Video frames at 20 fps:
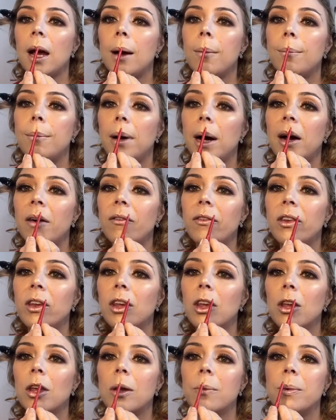above
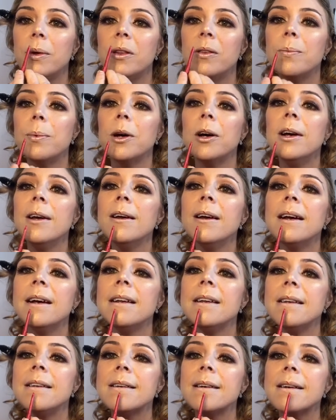your Cupid's bow
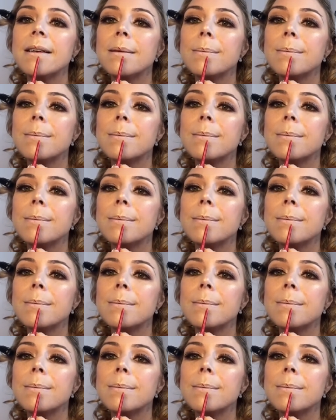and just